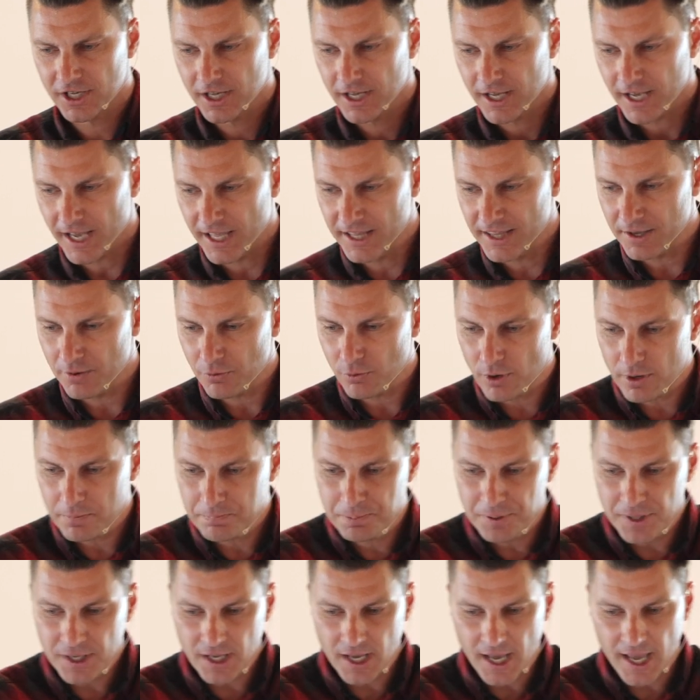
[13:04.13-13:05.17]
and it would
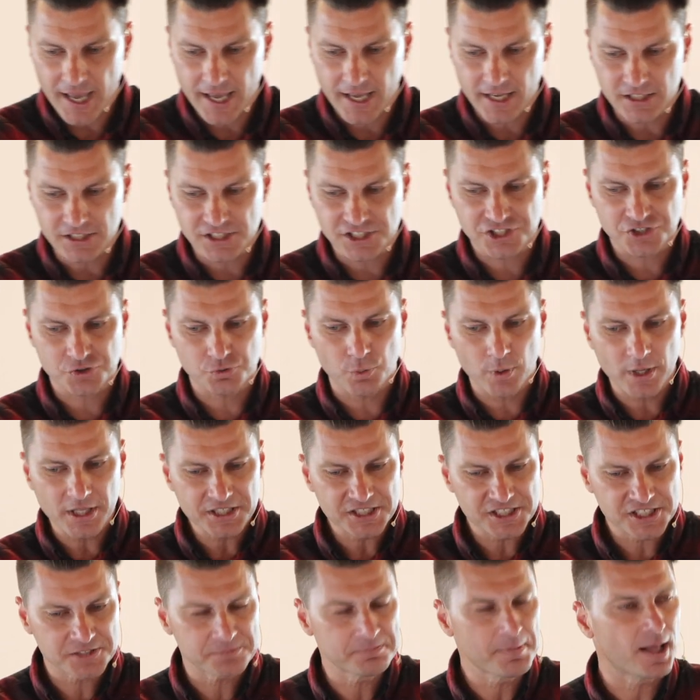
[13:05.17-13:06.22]
be a sweet
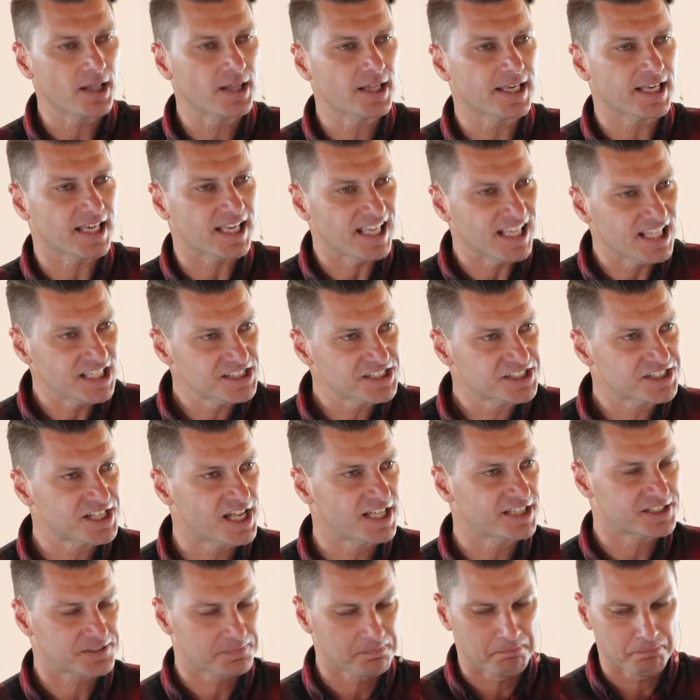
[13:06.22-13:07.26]
smelling
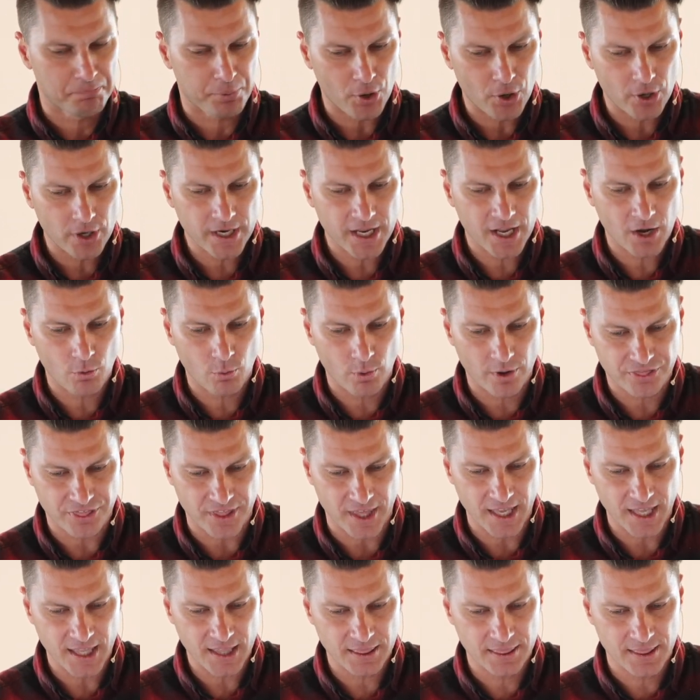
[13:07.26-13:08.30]
incense burning
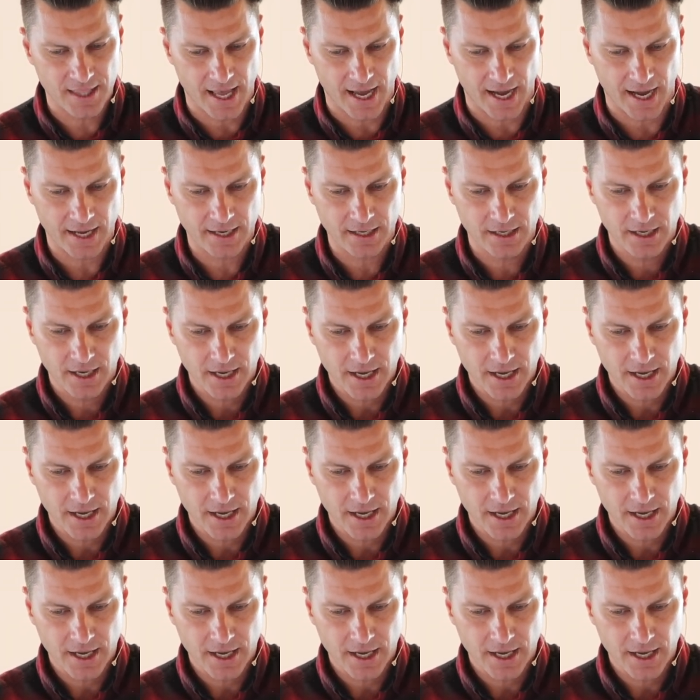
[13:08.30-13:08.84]
within that.